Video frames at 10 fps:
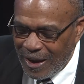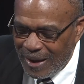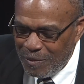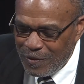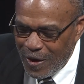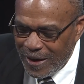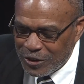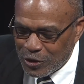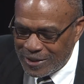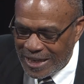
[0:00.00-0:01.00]
I'm very
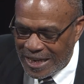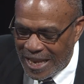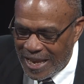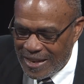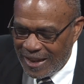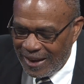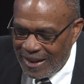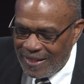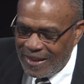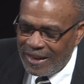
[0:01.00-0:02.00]
interested
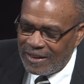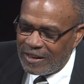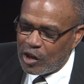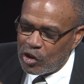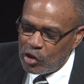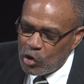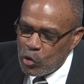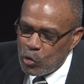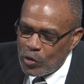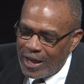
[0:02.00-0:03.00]
in the
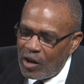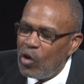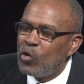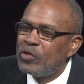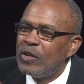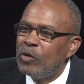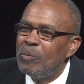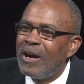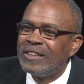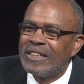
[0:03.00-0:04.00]
glue that holds the
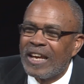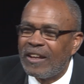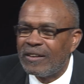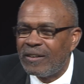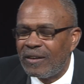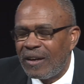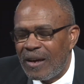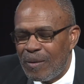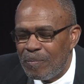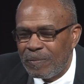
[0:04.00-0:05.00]
Ummah together.
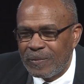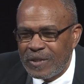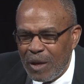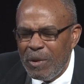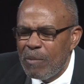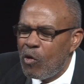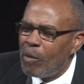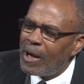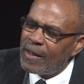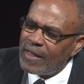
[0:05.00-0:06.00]
Tell me more
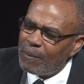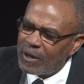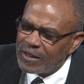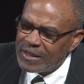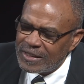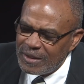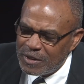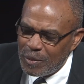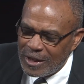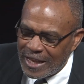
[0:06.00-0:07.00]
about that, because it seems
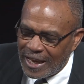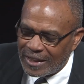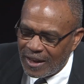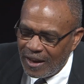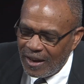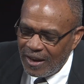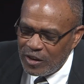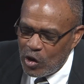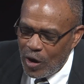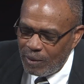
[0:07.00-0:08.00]
to me that,
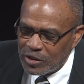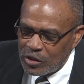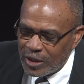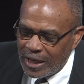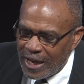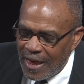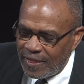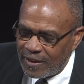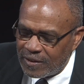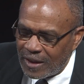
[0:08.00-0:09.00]
I was looking at
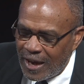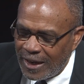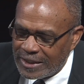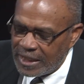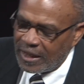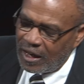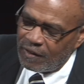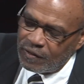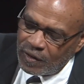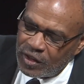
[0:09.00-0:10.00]
this idea
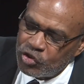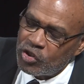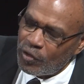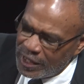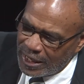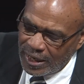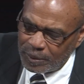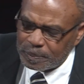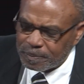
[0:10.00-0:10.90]
of a Sharia,